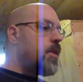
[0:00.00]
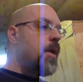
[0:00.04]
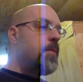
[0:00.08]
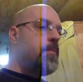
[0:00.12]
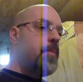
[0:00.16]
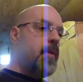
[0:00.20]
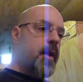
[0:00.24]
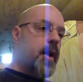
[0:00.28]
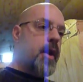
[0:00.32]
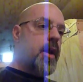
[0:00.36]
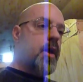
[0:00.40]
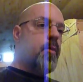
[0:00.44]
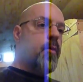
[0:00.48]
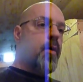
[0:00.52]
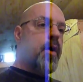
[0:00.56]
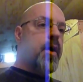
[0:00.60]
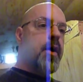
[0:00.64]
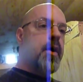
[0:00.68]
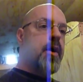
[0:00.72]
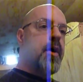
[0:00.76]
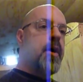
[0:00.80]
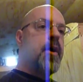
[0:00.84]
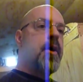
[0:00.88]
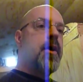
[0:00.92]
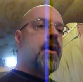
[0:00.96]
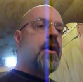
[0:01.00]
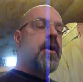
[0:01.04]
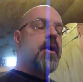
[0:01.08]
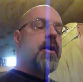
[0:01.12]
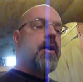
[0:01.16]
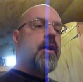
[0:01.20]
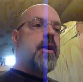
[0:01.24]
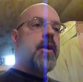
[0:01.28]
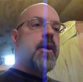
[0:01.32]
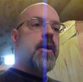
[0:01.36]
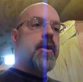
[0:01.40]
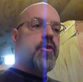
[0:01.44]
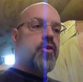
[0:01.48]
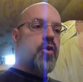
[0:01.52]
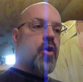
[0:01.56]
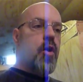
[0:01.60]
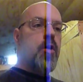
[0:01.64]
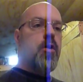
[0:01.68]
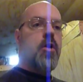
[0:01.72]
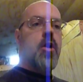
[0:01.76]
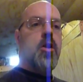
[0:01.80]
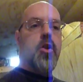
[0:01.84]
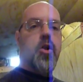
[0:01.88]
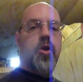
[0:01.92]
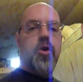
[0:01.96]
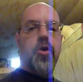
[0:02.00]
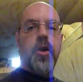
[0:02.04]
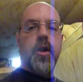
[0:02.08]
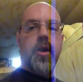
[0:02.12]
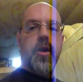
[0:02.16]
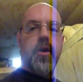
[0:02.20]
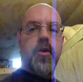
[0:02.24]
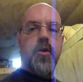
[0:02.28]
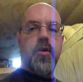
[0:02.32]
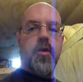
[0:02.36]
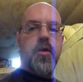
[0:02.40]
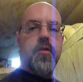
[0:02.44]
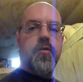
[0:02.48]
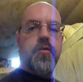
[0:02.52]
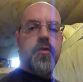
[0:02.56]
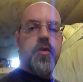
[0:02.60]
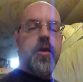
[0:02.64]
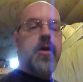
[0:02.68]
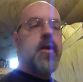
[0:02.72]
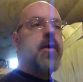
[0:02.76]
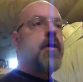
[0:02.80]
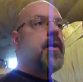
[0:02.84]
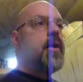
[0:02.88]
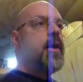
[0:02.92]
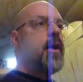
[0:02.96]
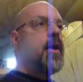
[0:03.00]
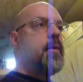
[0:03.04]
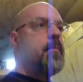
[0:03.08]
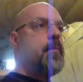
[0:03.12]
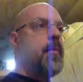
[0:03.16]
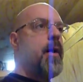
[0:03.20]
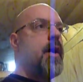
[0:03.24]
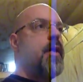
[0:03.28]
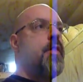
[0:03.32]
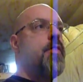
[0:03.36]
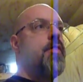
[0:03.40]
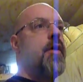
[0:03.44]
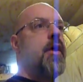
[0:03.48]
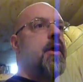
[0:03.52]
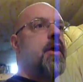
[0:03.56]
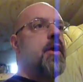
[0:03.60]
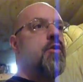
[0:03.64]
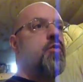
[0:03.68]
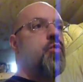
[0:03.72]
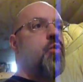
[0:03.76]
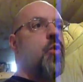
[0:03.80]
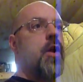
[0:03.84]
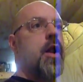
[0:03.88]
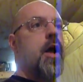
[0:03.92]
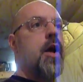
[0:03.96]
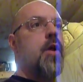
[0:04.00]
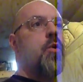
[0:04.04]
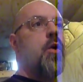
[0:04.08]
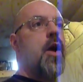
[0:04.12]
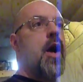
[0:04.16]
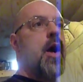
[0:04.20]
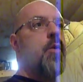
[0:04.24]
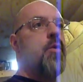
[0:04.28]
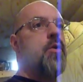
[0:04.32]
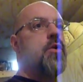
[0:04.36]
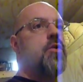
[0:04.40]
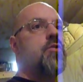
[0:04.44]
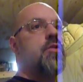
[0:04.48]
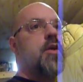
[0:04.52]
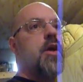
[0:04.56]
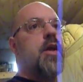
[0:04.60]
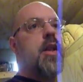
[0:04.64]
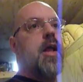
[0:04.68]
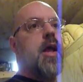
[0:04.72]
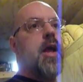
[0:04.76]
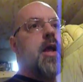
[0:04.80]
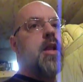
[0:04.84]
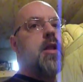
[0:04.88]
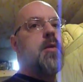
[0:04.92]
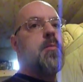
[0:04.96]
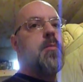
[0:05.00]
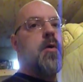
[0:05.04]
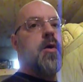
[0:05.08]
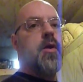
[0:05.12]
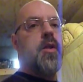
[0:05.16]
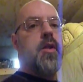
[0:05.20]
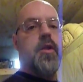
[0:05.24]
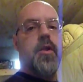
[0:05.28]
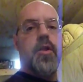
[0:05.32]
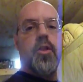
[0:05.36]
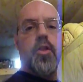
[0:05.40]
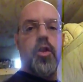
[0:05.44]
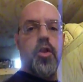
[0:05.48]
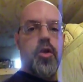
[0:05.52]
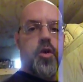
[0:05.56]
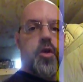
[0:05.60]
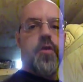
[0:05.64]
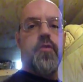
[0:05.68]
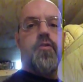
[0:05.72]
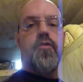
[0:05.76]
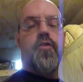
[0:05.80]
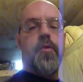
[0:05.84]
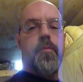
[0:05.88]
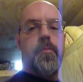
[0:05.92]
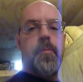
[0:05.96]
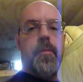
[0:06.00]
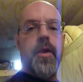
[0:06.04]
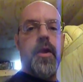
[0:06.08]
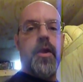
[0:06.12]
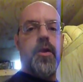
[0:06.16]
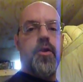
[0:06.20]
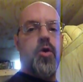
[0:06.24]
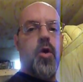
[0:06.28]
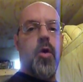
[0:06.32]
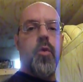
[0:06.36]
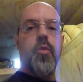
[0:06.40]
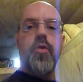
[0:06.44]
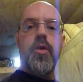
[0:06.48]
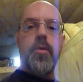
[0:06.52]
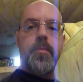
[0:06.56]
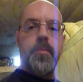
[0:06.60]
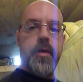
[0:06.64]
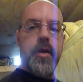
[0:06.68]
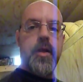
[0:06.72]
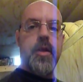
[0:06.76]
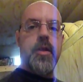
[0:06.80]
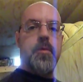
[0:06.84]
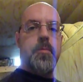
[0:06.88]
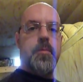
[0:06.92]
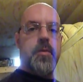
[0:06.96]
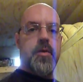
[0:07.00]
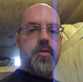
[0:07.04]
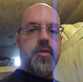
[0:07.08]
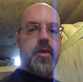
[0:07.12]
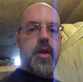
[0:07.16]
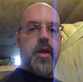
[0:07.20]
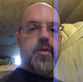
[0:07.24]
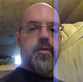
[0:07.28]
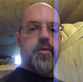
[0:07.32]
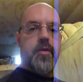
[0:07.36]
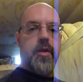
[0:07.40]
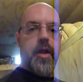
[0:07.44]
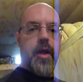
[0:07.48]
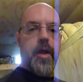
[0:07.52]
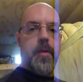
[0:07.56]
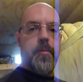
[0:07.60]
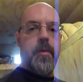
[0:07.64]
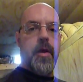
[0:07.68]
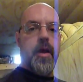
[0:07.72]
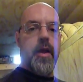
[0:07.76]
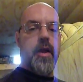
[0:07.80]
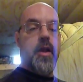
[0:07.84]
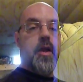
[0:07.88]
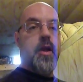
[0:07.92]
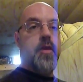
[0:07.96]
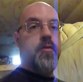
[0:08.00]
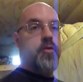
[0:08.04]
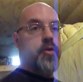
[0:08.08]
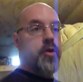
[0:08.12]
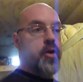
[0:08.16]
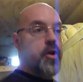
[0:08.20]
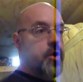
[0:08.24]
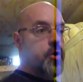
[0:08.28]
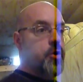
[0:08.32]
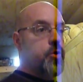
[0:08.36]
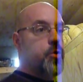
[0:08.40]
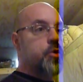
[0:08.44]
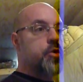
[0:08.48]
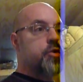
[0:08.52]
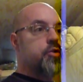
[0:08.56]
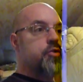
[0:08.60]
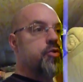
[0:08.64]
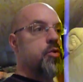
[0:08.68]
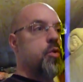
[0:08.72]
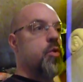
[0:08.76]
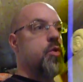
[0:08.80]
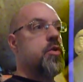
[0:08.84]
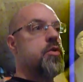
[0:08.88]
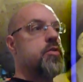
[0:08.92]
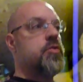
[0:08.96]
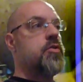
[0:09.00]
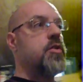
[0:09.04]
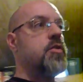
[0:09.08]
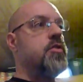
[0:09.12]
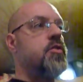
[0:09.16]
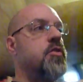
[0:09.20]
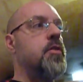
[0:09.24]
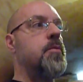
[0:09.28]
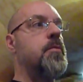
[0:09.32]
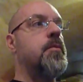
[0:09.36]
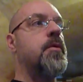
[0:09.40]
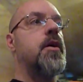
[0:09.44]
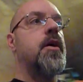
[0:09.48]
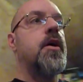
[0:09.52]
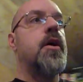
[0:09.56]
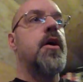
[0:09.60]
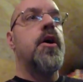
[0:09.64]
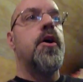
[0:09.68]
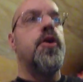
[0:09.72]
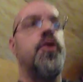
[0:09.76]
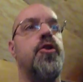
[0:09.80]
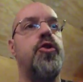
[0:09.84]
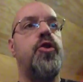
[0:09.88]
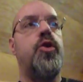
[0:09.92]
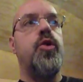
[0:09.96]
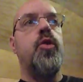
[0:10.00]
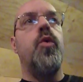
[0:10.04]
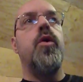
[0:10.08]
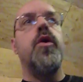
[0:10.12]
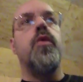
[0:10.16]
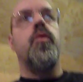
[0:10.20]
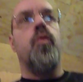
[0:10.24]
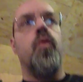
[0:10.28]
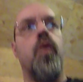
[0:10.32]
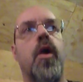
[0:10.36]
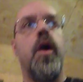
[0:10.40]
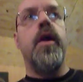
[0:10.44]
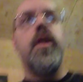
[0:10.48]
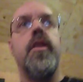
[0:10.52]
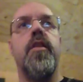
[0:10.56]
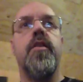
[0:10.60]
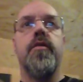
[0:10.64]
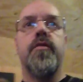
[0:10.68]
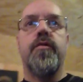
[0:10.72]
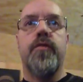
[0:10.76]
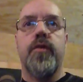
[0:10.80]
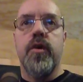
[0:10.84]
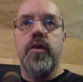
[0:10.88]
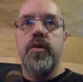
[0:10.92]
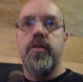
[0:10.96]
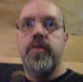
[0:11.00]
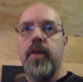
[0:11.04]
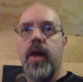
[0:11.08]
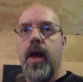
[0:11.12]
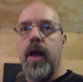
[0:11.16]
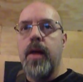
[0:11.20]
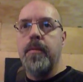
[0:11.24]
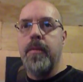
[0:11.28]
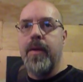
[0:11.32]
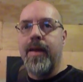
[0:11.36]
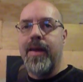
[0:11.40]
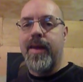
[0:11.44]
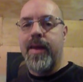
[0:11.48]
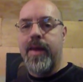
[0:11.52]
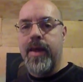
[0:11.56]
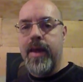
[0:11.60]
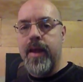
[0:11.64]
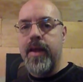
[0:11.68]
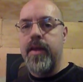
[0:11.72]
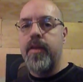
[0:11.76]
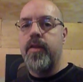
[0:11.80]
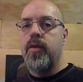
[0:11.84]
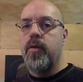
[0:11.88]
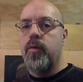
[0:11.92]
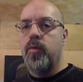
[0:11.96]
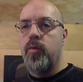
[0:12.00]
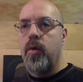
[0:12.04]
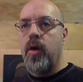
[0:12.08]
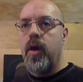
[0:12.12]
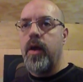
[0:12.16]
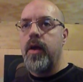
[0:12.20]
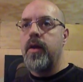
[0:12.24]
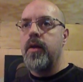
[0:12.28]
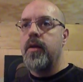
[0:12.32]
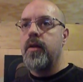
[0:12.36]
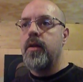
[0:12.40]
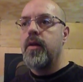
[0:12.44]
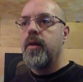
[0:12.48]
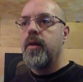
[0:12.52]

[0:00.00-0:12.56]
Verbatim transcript: but anyway, it's all a learning curve and my thing is what I, I would say to anybody learn from me. Don't repeat the mistakes that I made. If you're going to do your solar system, do it right the first time. Get the right